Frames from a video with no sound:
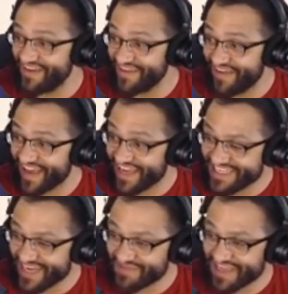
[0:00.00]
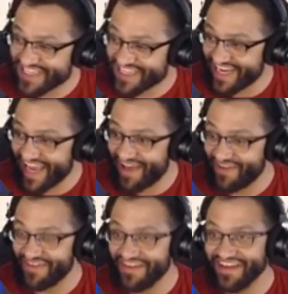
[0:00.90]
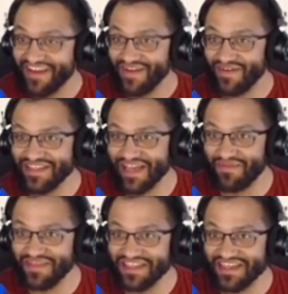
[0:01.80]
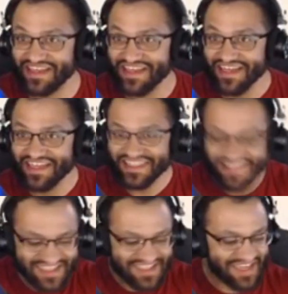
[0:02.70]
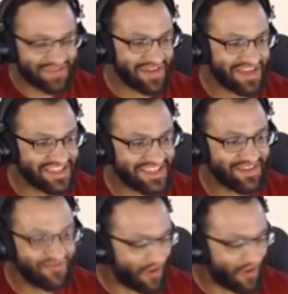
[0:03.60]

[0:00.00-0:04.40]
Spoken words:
No, I gotta chop that shit out. What time is it? 16 minutes?